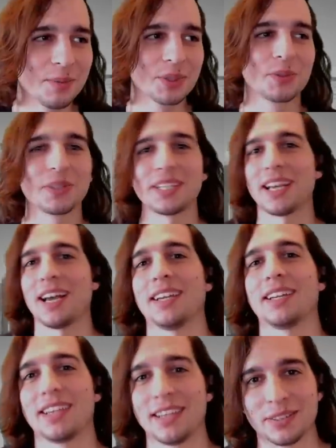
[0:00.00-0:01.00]
degree, I
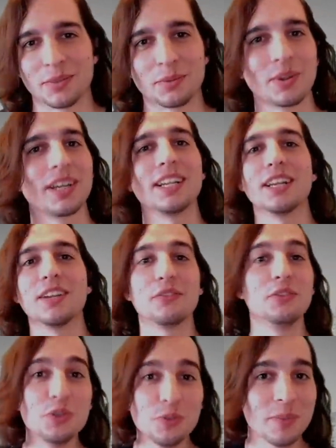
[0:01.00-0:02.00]
get it, right? If
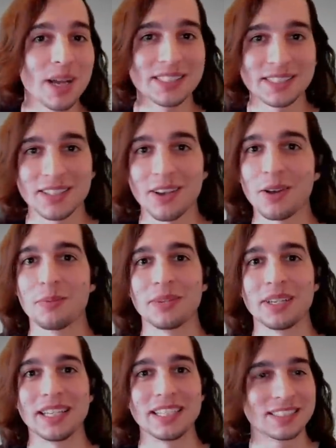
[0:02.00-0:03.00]
you mess up
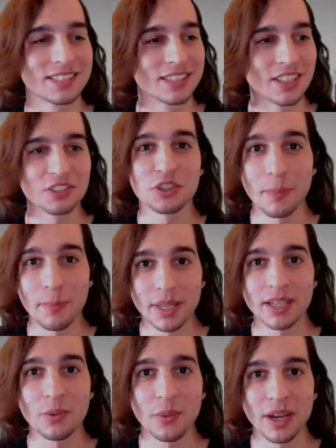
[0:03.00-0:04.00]
in such a
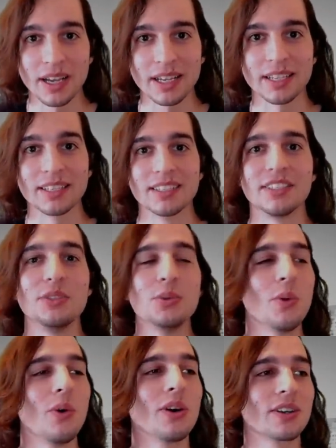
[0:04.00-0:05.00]
big way, you
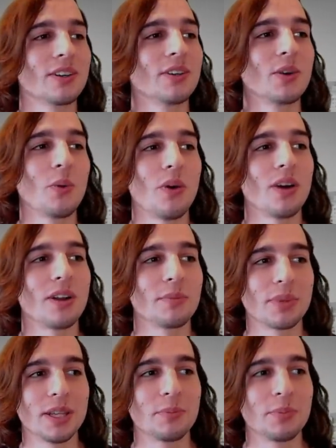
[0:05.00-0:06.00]
aren't gonna want
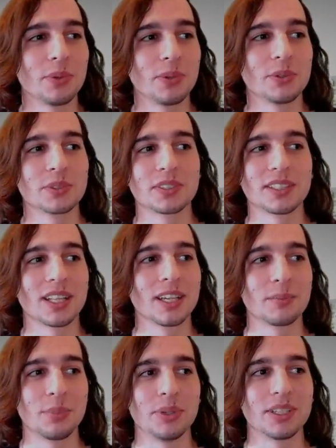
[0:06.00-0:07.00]
people to
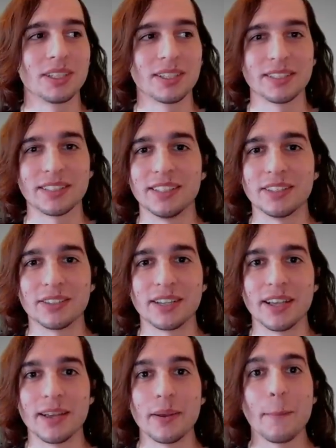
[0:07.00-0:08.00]
like put it on the
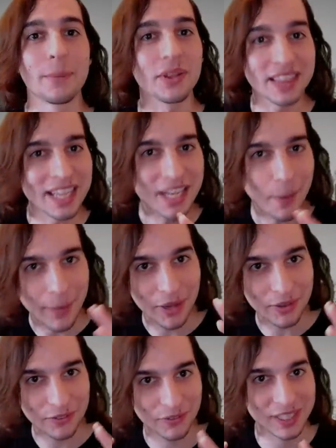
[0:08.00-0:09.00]
internet. But think about
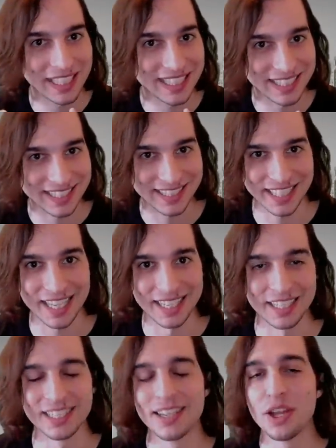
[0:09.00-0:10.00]
it for like a
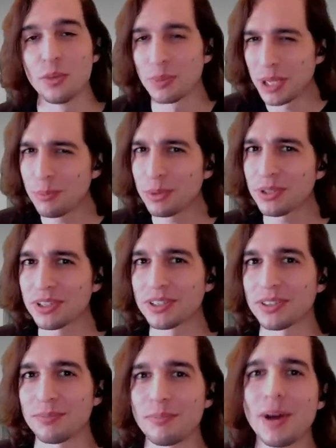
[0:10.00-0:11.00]
second. People
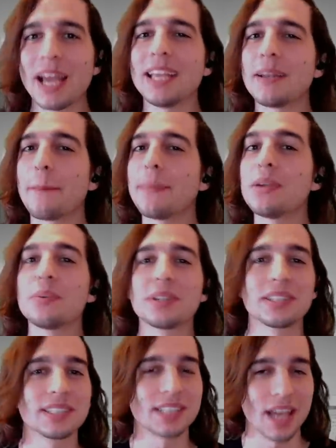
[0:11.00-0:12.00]
are might be
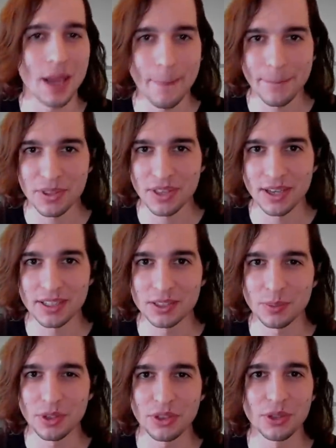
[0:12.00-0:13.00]
willing to empathize
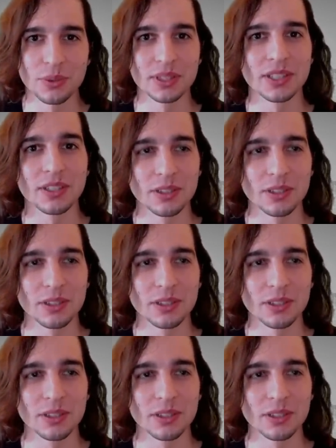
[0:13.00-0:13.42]
with you a little